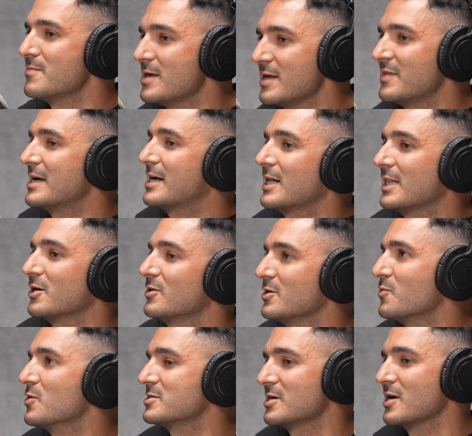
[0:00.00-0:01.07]
They clearly
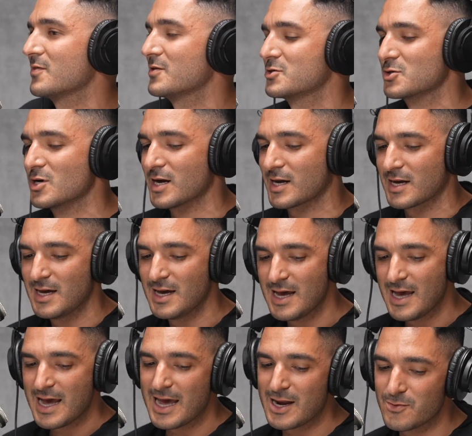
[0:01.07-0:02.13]
wasn't on the truck.
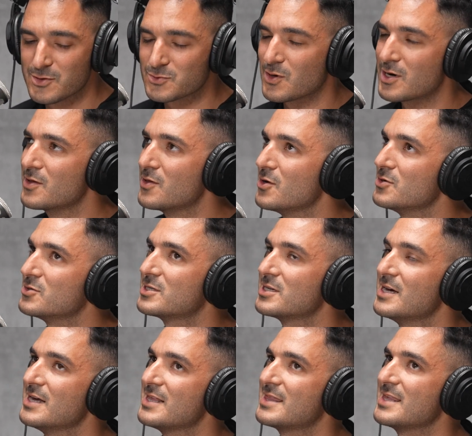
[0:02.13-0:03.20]
And it was one of those
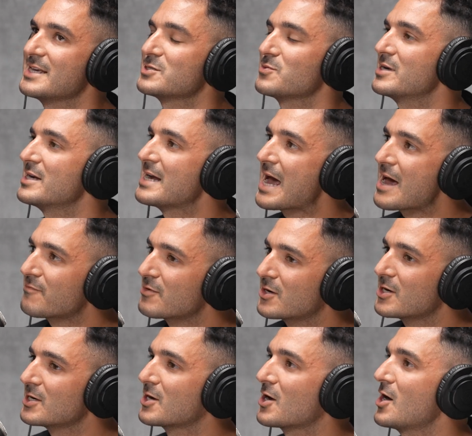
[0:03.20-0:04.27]
things we didn't have a
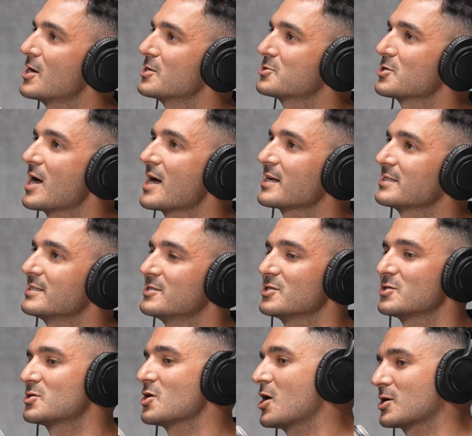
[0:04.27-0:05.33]
good contract and
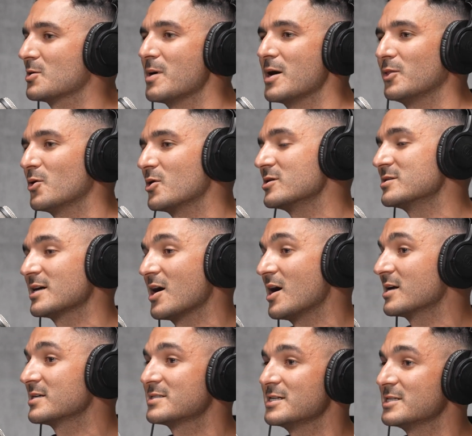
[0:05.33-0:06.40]
just talk to my lawyer. He's like,
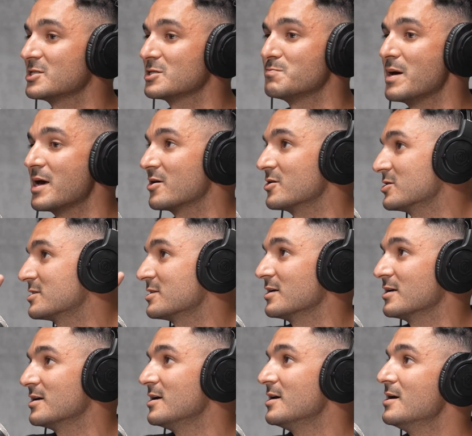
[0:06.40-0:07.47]
honestly, it's just better just
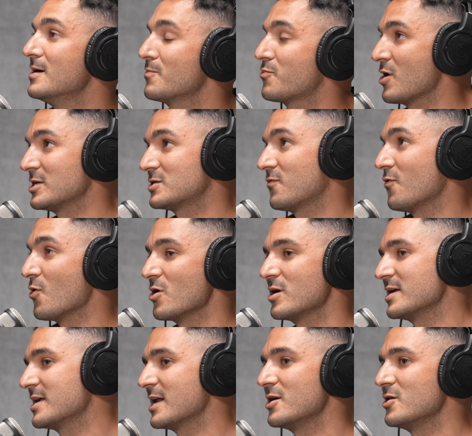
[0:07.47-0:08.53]
to press forward
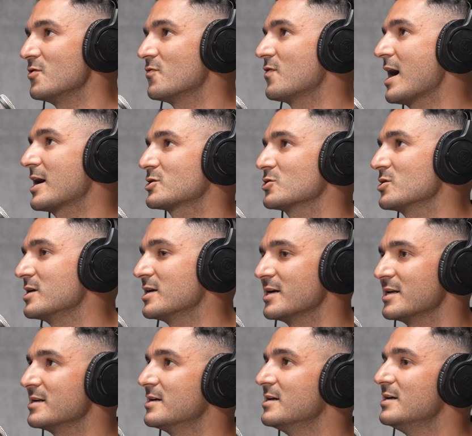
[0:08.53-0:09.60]
and get a new factory
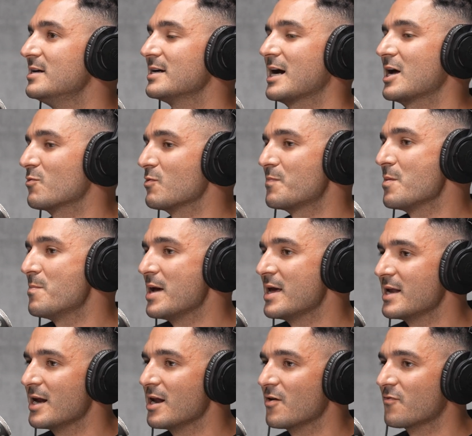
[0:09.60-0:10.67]
and kind of rip the
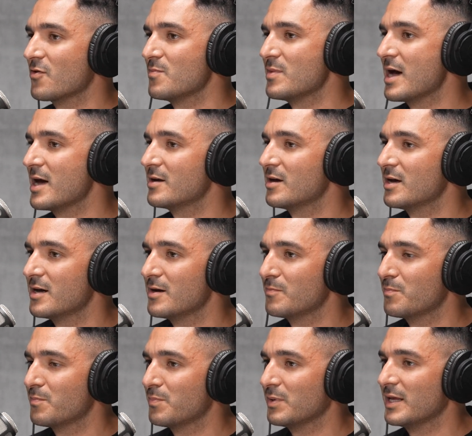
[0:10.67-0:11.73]
Band-Aid off from that
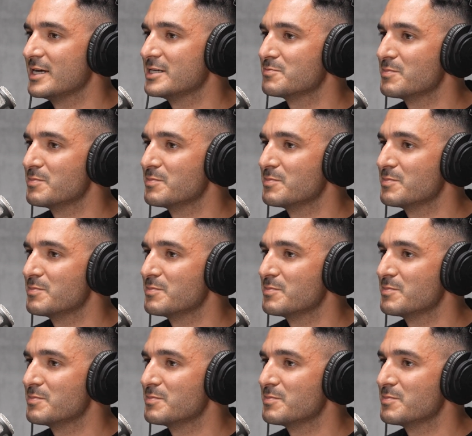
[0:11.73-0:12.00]
place.